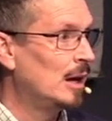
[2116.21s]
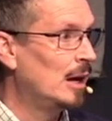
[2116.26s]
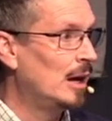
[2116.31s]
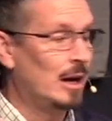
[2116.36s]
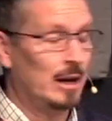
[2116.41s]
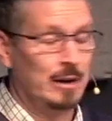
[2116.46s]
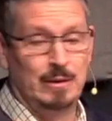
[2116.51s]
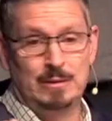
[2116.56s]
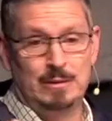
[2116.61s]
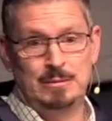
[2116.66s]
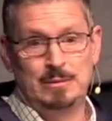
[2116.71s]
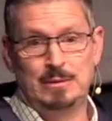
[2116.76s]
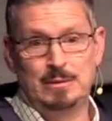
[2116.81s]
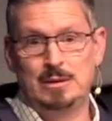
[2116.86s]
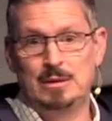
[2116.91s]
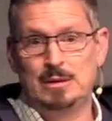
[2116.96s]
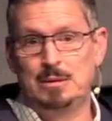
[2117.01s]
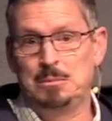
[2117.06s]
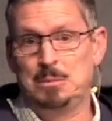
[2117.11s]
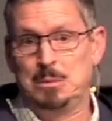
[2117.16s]
I, I,
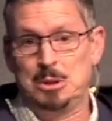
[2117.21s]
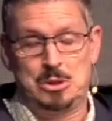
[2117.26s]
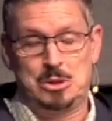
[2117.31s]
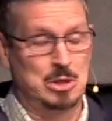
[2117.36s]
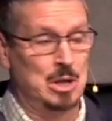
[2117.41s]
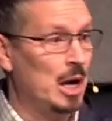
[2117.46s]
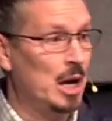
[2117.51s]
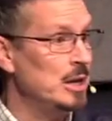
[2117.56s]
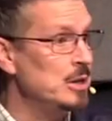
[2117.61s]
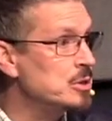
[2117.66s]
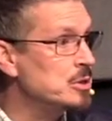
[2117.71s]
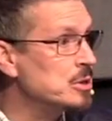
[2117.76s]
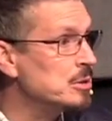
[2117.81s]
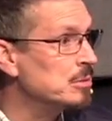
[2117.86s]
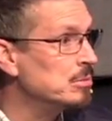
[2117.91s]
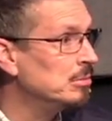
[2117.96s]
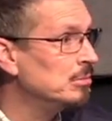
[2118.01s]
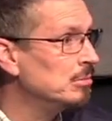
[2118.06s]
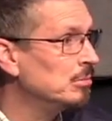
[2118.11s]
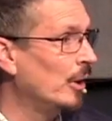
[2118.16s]
it's
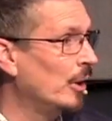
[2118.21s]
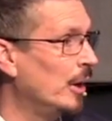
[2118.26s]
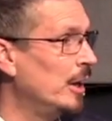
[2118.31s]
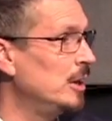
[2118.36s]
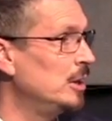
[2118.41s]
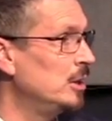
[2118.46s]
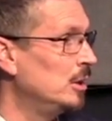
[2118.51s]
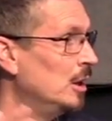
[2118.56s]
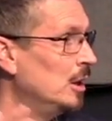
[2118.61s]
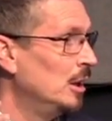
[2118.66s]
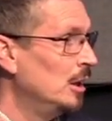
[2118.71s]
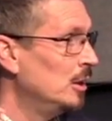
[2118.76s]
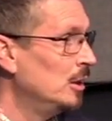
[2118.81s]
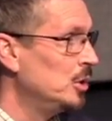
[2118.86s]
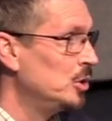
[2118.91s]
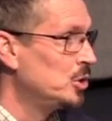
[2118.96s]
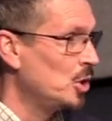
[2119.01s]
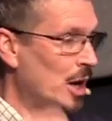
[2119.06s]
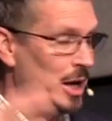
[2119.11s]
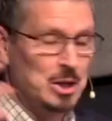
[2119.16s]
nice, right? You,
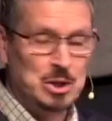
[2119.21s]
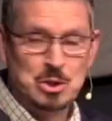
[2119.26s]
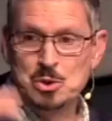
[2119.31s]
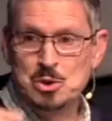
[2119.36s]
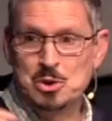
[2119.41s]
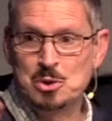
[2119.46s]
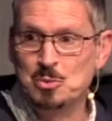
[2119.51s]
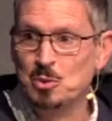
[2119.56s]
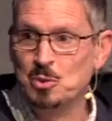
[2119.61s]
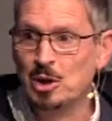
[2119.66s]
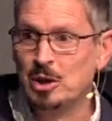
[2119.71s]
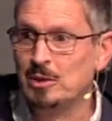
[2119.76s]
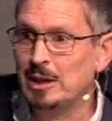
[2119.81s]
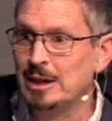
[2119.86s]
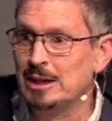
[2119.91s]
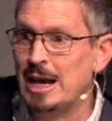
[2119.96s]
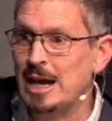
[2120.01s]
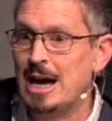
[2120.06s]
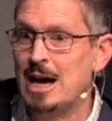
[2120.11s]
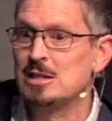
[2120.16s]
you try to do some work
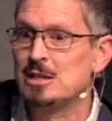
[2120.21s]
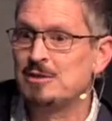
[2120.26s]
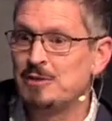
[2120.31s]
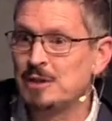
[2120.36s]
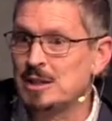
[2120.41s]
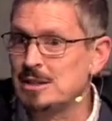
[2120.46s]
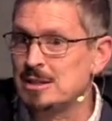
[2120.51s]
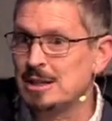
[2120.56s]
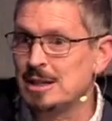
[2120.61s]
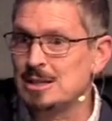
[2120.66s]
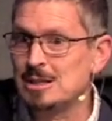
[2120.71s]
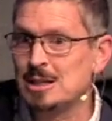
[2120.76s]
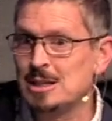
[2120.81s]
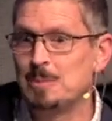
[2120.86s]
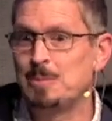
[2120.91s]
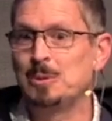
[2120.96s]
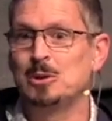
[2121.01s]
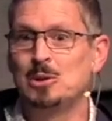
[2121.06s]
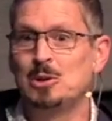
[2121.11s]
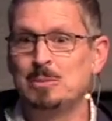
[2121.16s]
around the house, fix things
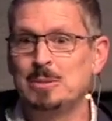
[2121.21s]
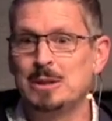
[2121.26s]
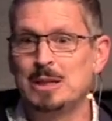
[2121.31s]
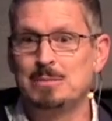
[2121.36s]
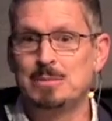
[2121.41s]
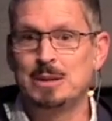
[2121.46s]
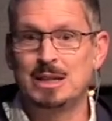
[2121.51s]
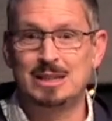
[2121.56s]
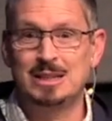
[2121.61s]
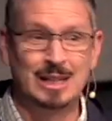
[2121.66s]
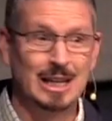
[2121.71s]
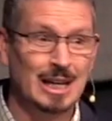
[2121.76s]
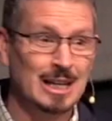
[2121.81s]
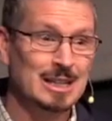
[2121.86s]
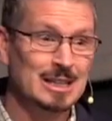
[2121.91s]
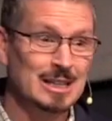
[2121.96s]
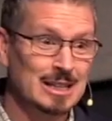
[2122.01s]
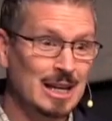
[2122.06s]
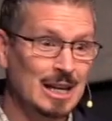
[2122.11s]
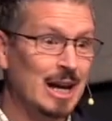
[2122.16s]
up a little bit, but at the
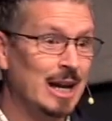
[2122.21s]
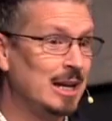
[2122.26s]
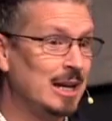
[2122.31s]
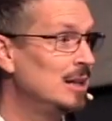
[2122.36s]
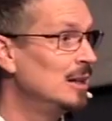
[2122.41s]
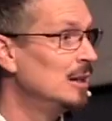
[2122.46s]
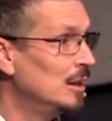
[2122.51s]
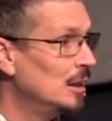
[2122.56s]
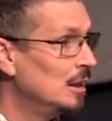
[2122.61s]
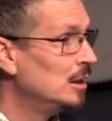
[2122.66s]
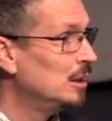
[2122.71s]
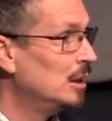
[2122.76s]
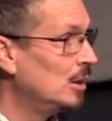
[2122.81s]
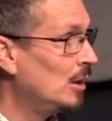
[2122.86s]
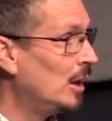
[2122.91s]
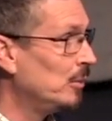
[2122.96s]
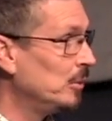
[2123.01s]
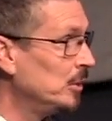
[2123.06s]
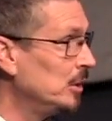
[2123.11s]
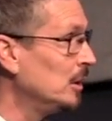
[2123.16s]
end of the day,
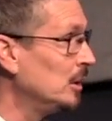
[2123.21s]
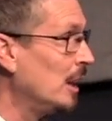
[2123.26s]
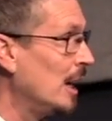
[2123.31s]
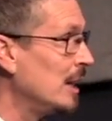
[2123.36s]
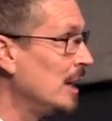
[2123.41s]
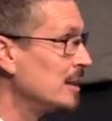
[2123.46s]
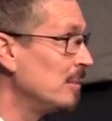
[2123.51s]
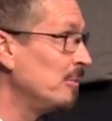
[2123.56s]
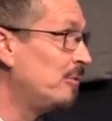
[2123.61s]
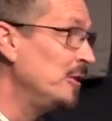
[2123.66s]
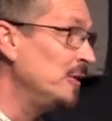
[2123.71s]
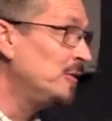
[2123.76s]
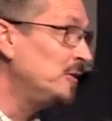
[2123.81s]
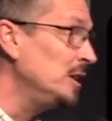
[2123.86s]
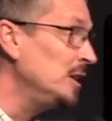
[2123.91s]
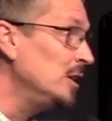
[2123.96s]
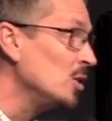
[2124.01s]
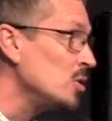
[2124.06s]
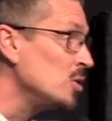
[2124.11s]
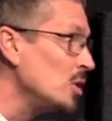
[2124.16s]
you know, I realize I'm
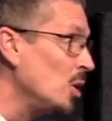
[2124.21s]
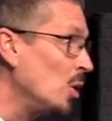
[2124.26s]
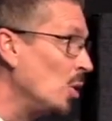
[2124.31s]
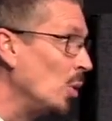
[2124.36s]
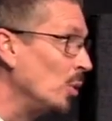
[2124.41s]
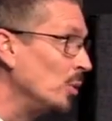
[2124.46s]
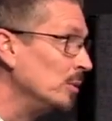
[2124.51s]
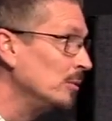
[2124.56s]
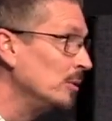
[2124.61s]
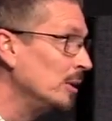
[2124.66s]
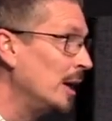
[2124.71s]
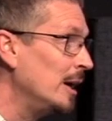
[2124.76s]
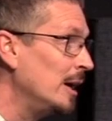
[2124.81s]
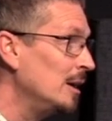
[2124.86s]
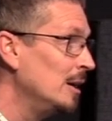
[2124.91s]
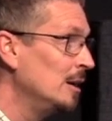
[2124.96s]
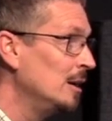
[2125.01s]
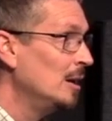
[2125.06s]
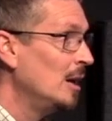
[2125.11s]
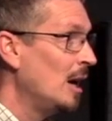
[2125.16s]
50 years old,
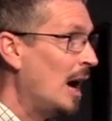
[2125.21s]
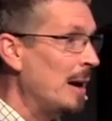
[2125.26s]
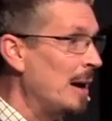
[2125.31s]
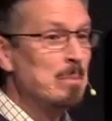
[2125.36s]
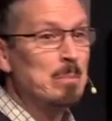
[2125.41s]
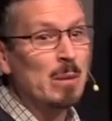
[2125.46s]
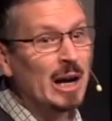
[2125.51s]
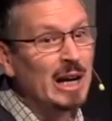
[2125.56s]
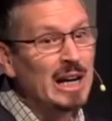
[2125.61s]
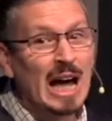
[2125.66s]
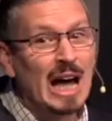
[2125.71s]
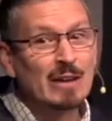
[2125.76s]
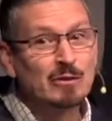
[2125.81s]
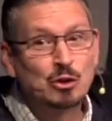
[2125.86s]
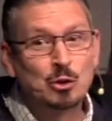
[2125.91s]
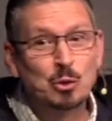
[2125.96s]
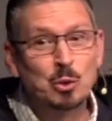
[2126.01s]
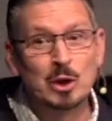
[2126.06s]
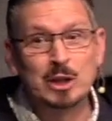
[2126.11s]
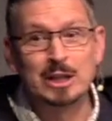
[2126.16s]
right? I might
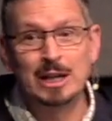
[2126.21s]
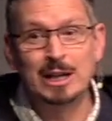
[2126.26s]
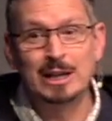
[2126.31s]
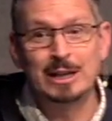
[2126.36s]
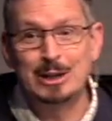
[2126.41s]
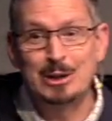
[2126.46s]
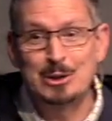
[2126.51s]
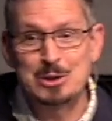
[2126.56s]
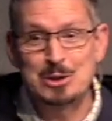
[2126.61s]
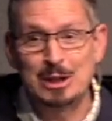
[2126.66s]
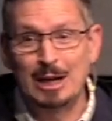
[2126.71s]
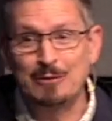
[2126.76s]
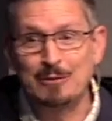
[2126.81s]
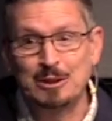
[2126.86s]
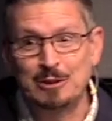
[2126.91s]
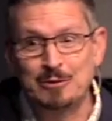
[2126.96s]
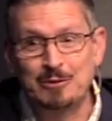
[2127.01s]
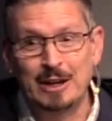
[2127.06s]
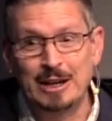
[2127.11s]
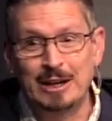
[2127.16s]
have 28 years
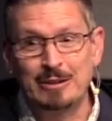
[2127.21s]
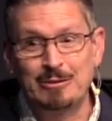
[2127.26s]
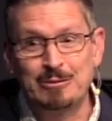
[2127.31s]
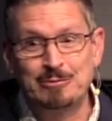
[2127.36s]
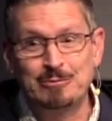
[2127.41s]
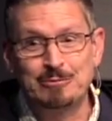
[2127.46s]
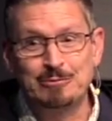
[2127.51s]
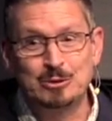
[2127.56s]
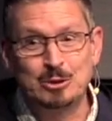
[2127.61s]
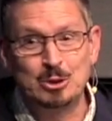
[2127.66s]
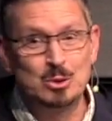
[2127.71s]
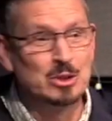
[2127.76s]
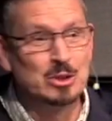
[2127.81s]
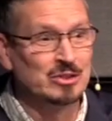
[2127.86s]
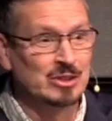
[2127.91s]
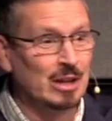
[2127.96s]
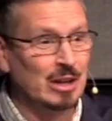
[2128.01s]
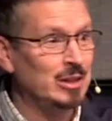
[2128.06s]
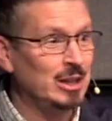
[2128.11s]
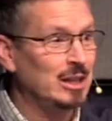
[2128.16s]
left if I do
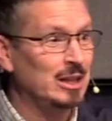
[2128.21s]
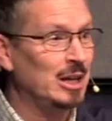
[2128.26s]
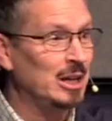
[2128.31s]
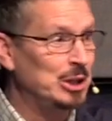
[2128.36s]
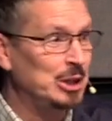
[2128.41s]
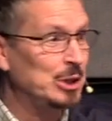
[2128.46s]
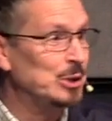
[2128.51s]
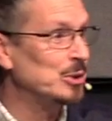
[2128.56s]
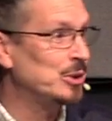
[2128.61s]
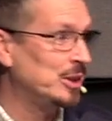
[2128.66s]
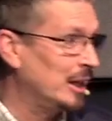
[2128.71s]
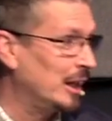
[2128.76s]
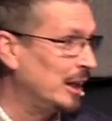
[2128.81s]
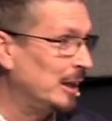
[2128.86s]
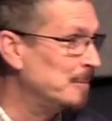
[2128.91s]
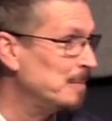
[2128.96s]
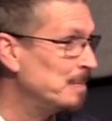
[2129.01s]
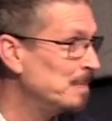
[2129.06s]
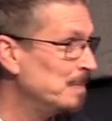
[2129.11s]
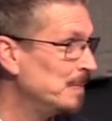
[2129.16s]
the 78 year
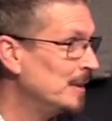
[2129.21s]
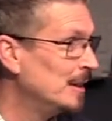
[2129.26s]
thing.